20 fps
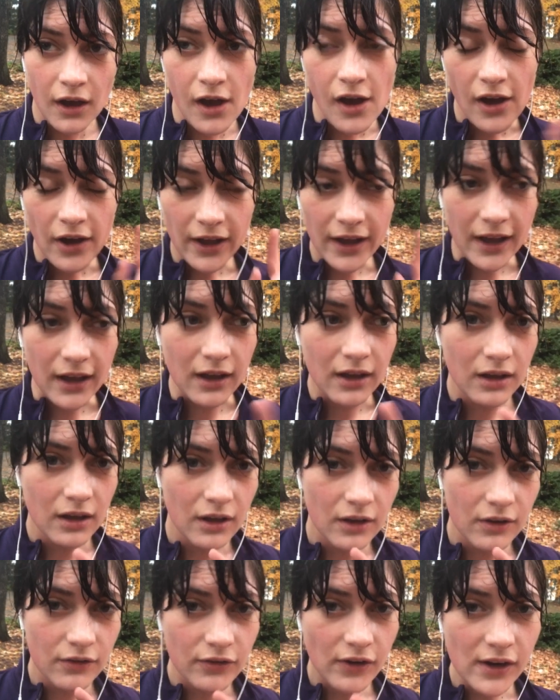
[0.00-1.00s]
Okay,
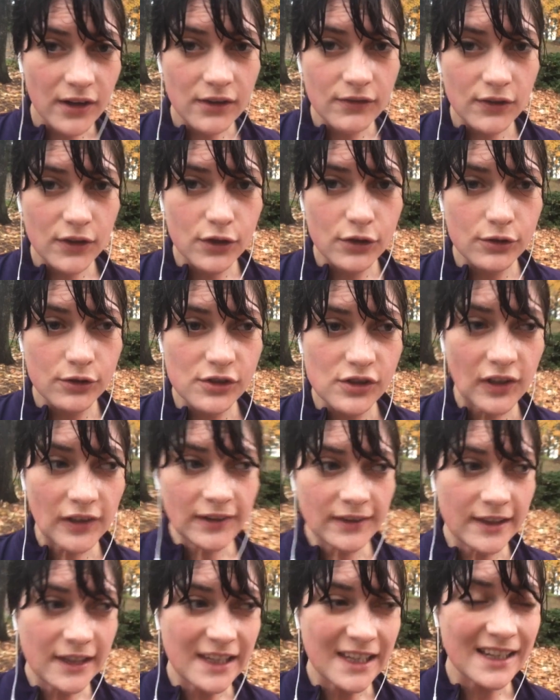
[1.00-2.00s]
for any of you who are just
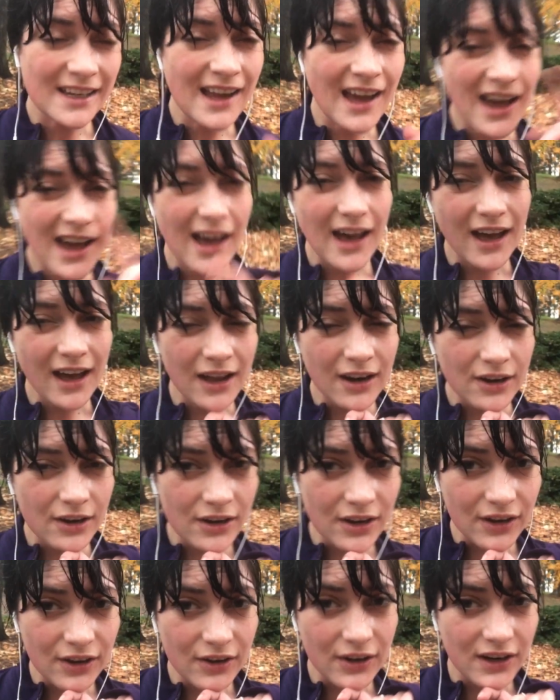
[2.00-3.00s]
thinking, I don't
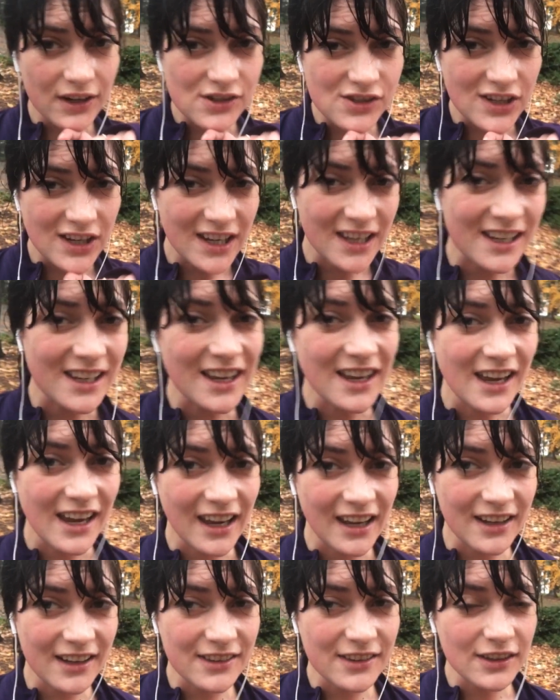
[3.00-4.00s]
know, Gretchen,
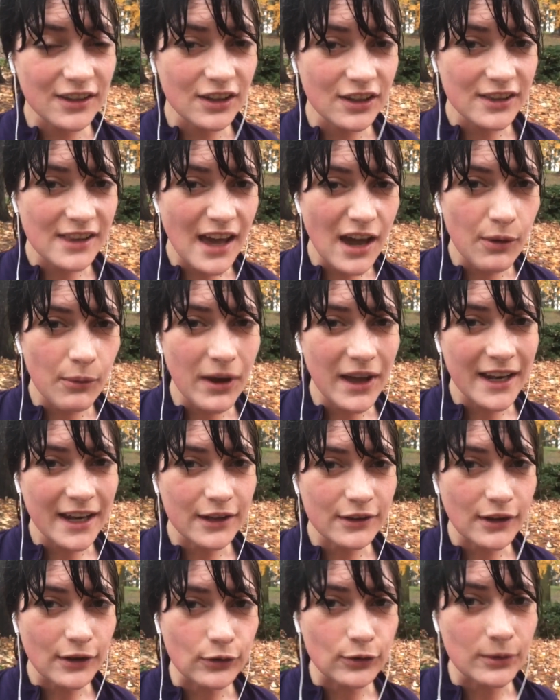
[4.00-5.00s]
it doesn't look that wet
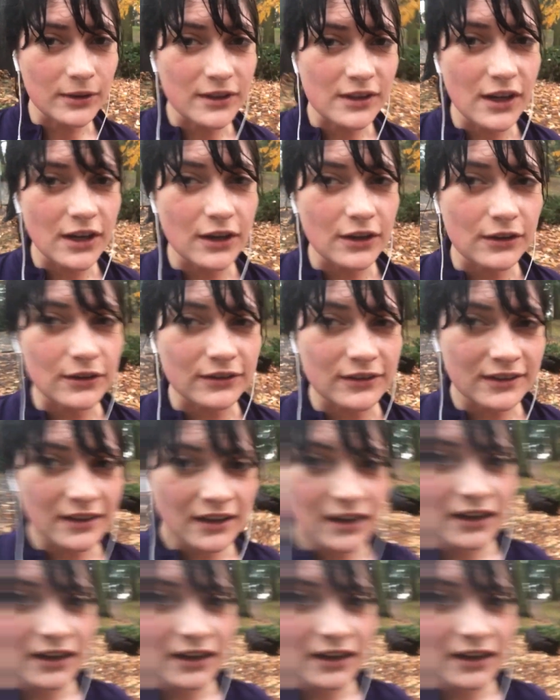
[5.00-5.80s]
out those windows,